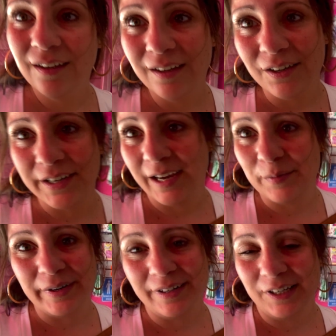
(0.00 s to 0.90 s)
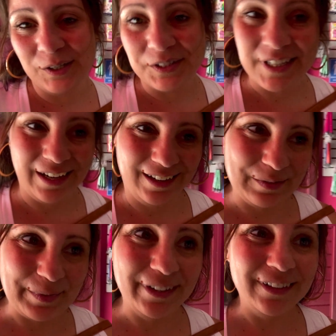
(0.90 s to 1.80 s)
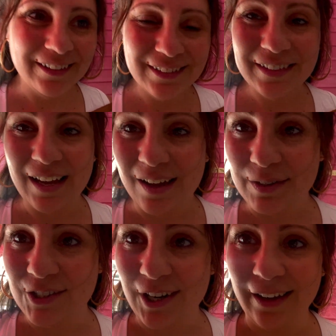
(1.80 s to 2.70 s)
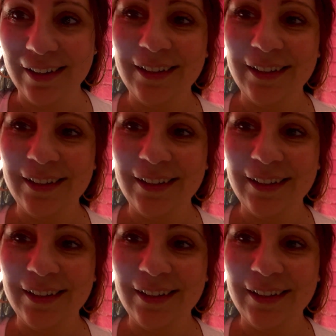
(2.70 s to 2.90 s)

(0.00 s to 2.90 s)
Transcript: Okay, I bought a huge cake, but I have to try it.